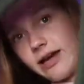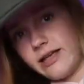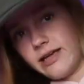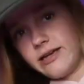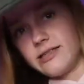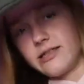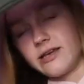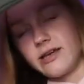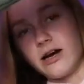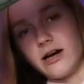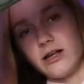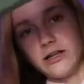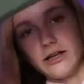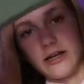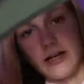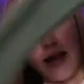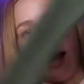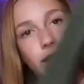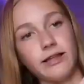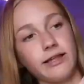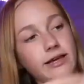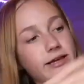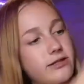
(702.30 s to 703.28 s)
I like the
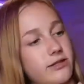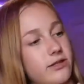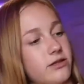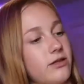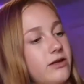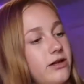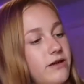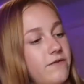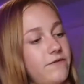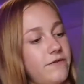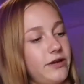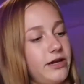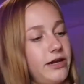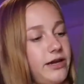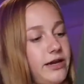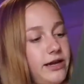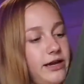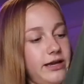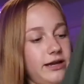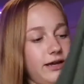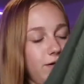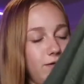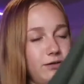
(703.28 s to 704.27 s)
color, I like the look of
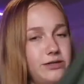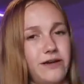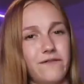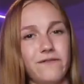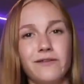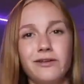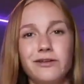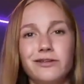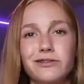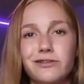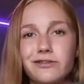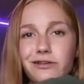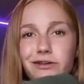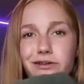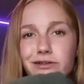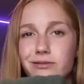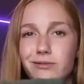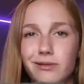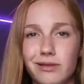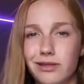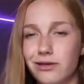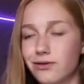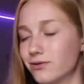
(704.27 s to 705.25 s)
it, and it definitely just
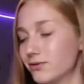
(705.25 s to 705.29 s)
goes with